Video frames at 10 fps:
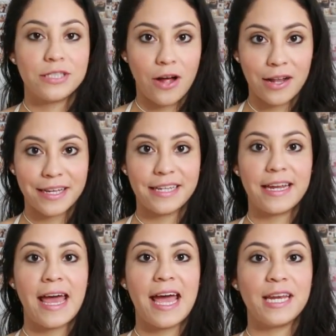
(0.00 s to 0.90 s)

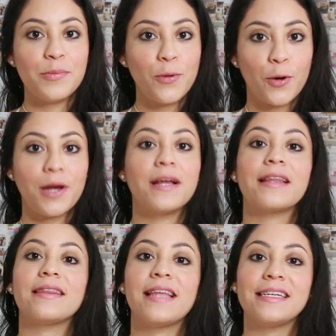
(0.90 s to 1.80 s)
talking anymore,
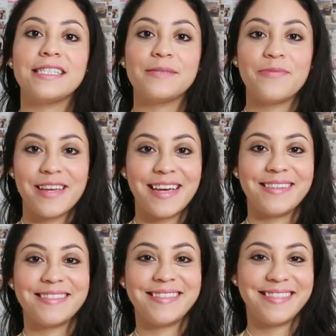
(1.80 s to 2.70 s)
let's
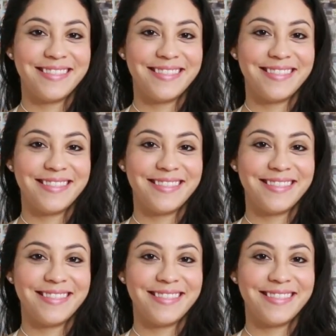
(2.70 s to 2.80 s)
begin.